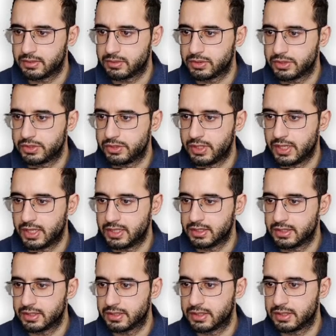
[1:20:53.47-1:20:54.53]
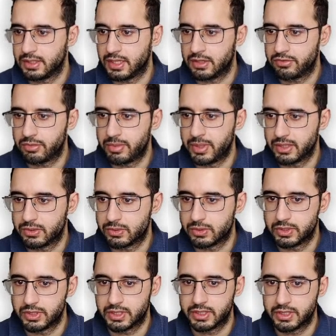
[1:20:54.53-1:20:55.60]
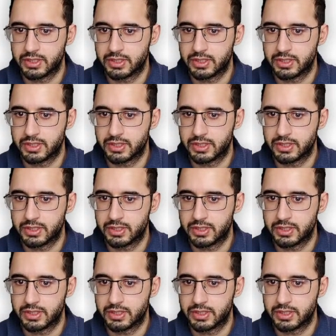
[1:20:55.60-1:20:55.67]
do that in alphabetical order.